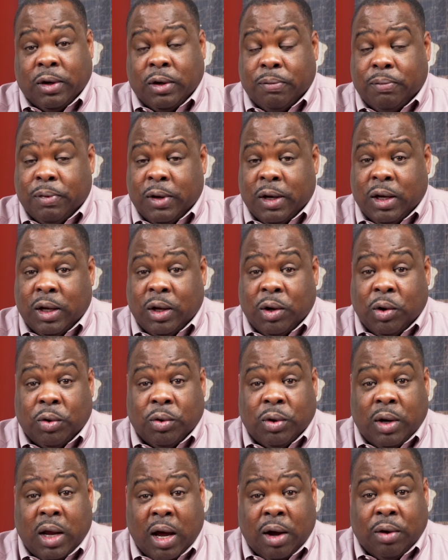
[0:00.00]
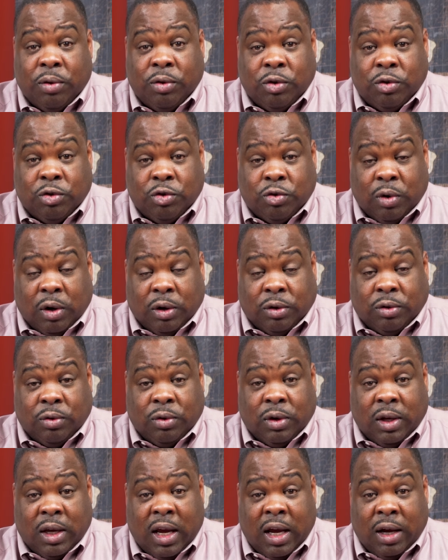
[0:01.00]
depending on how you structure
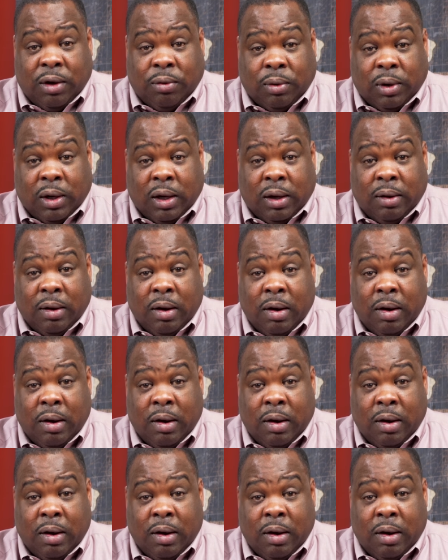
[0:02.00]
the equity.